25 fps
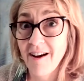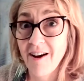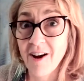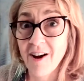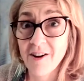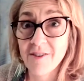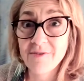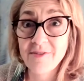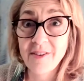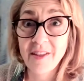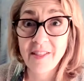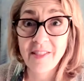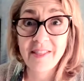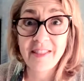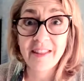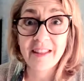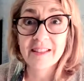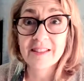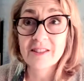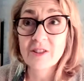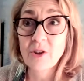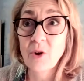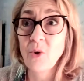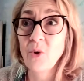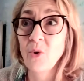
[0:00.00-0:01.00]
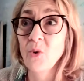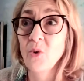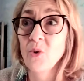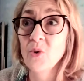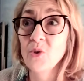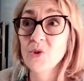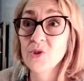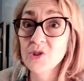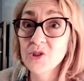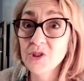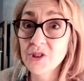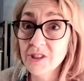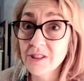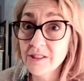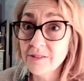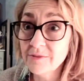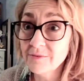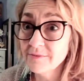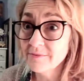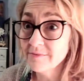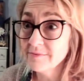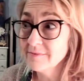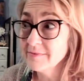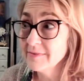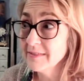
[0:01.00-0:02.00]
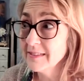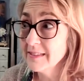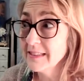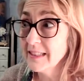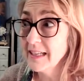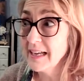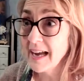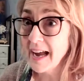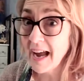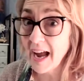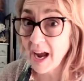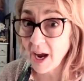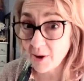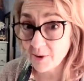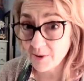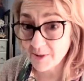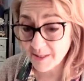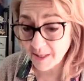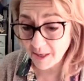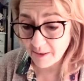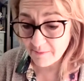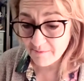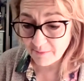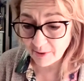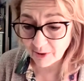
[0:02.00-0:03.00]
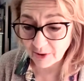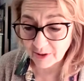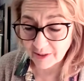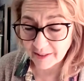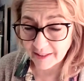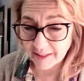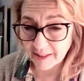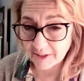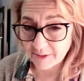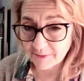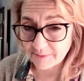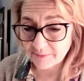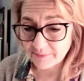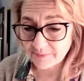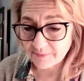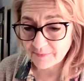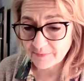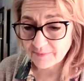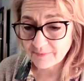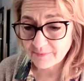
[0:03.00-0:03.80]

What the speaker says: of this whole house I'm building.